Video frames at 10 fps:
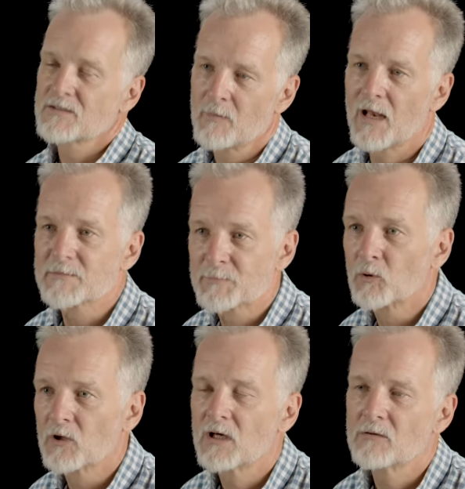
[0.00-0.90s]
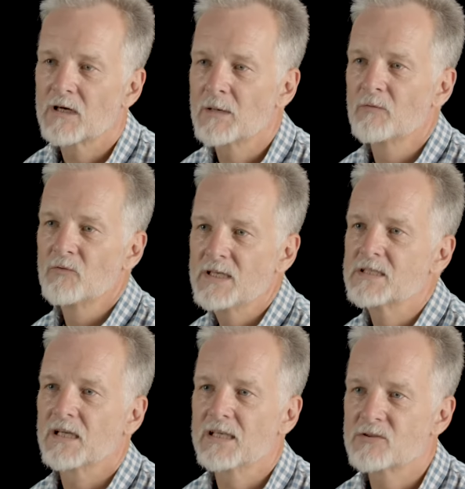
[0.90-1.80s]
So my name's Paul Lowe. I'm a
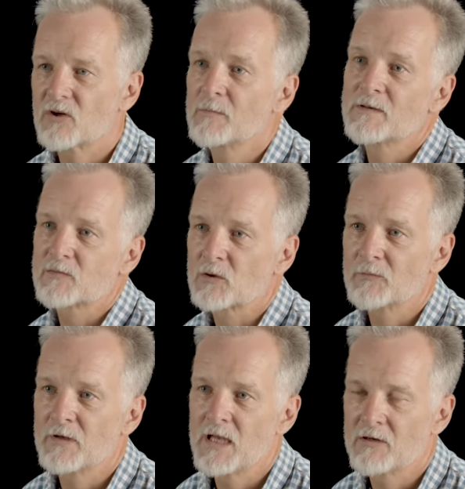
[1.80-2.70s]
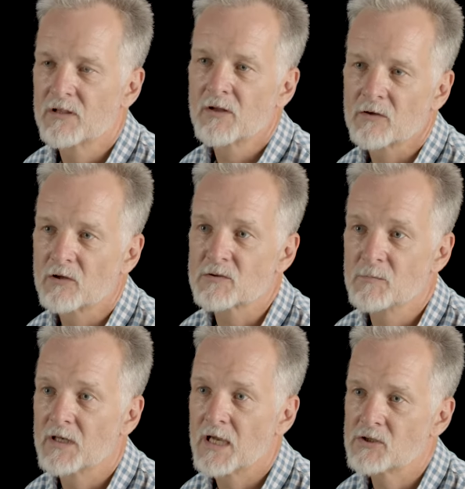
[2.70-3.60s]
reader in documentary photography here at the London College of
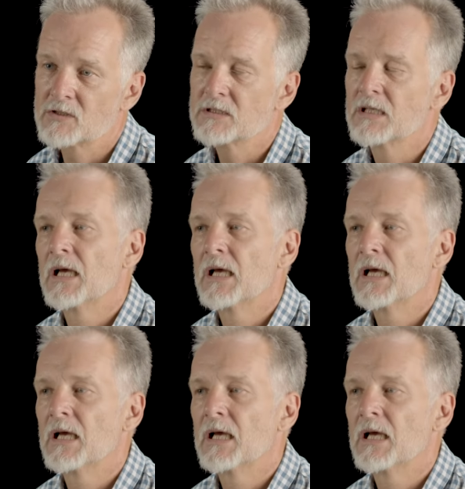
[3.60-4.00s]
Communication.